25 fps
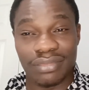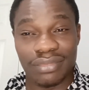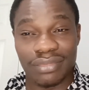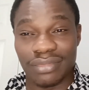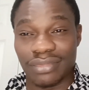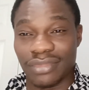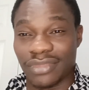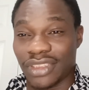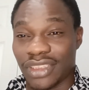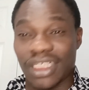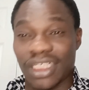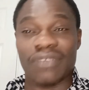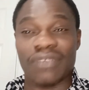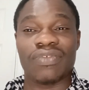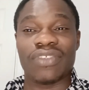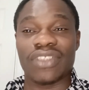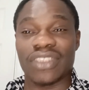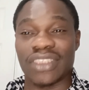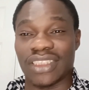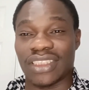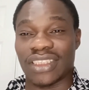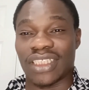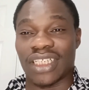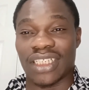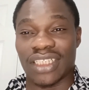graphic
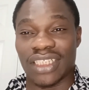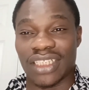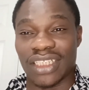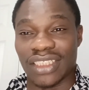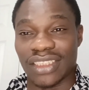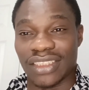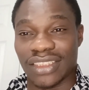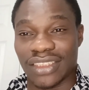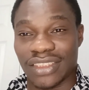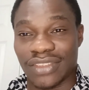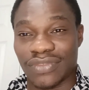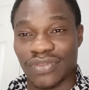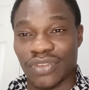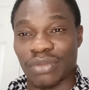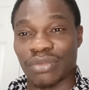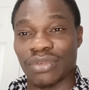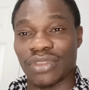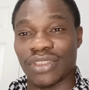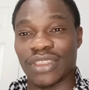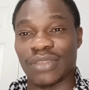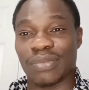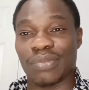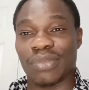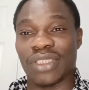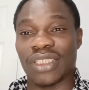designers from this
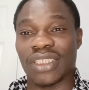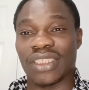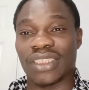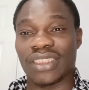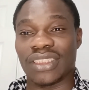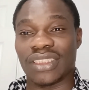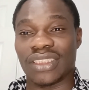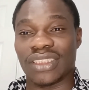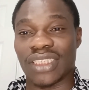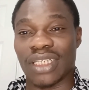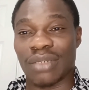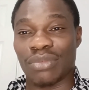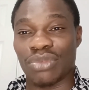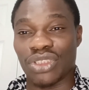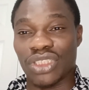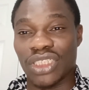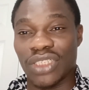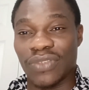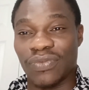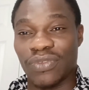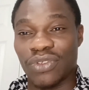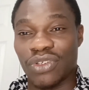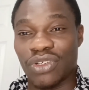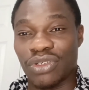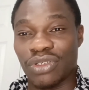place. I'm looking
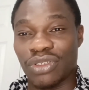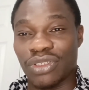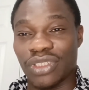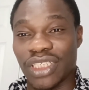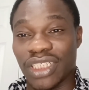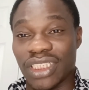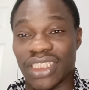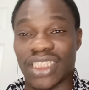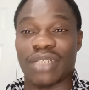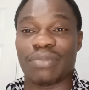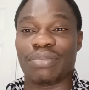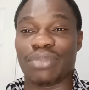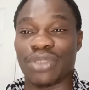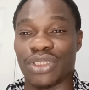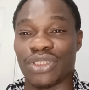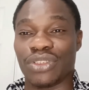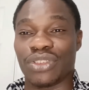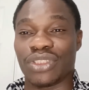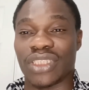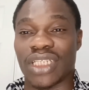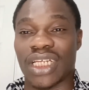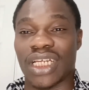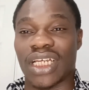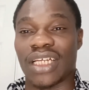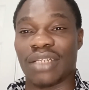for entrepreneurs
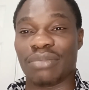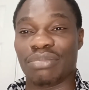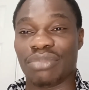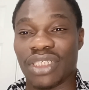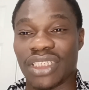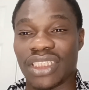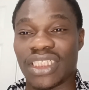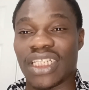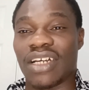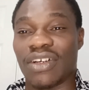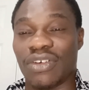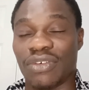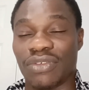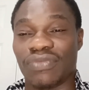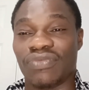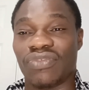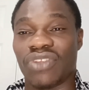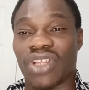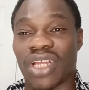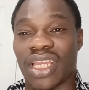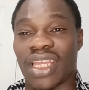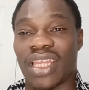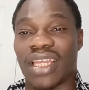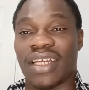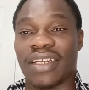that can make their own
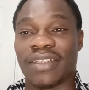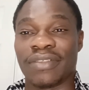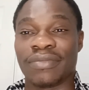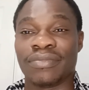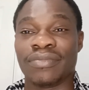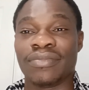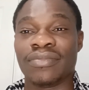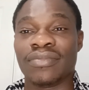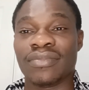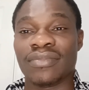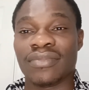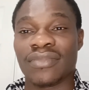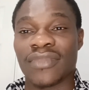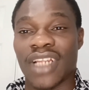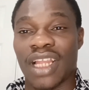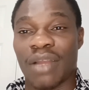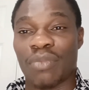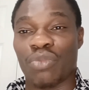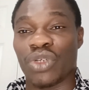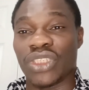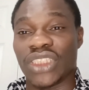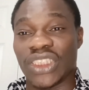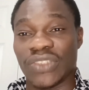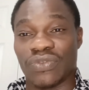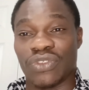flyer. I'm
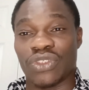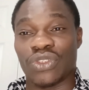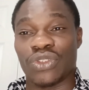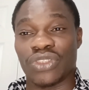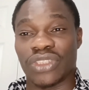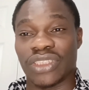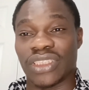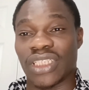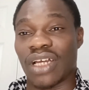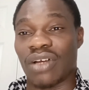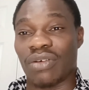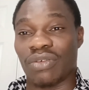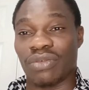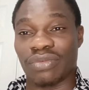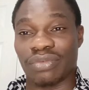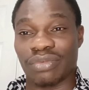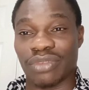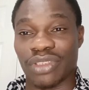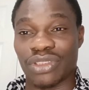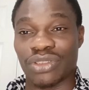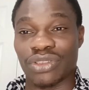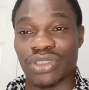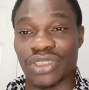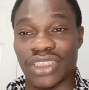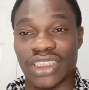waiting for those that are going
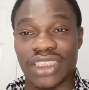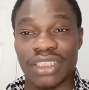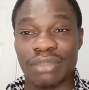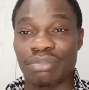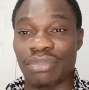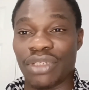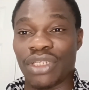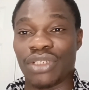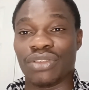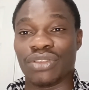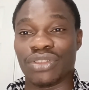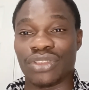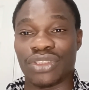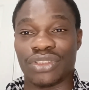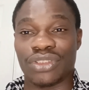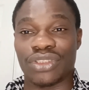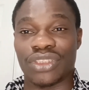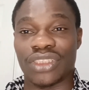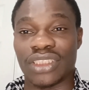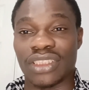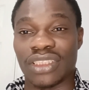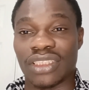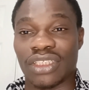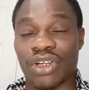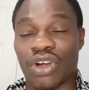to see mails,
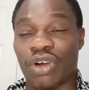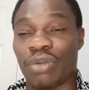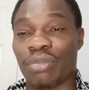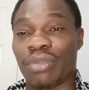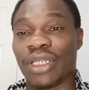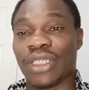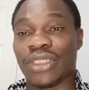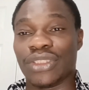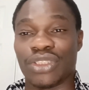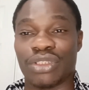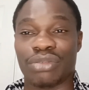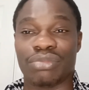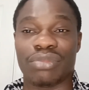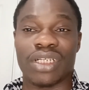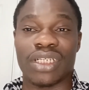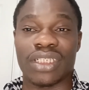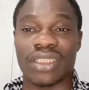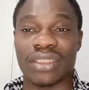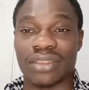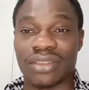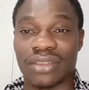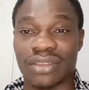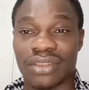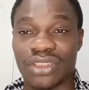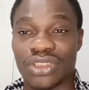see comments on my
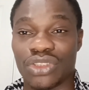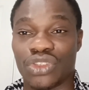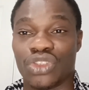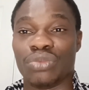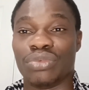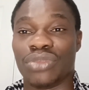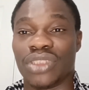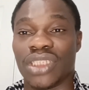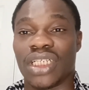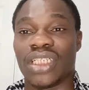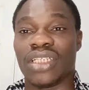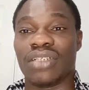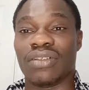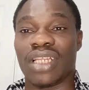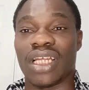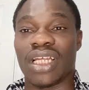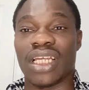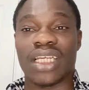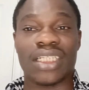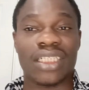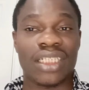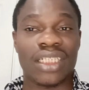YouTube channel like,